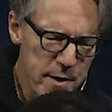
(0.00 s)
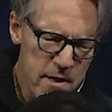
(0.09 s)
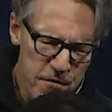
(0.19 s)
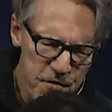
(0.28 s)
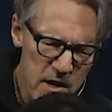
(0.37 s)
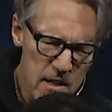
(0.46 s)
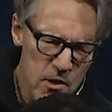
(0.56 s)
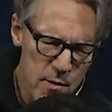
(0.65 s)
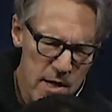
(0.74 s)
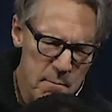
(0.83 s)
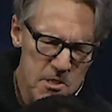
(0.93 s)
me to
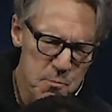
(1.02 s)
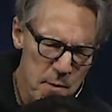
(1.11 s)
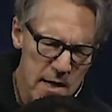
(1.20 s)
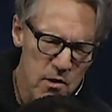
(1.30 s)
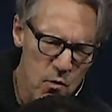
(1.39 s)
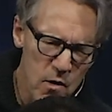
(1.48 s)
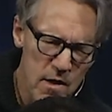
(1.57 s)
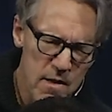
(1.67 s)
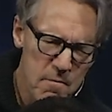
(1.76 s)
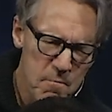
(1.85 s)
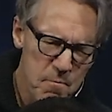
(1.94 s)
follow him as my Lord.